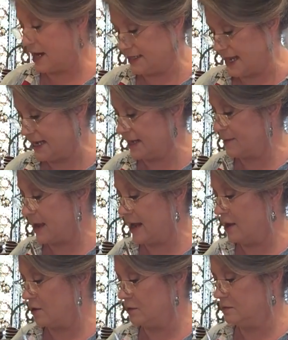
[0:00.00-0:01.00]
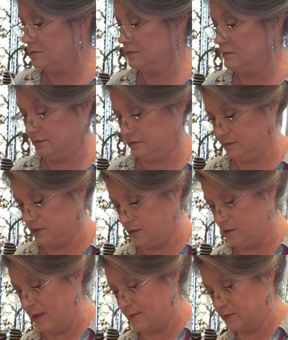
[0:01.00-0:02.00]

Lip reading: I take them out. Ooh, I'm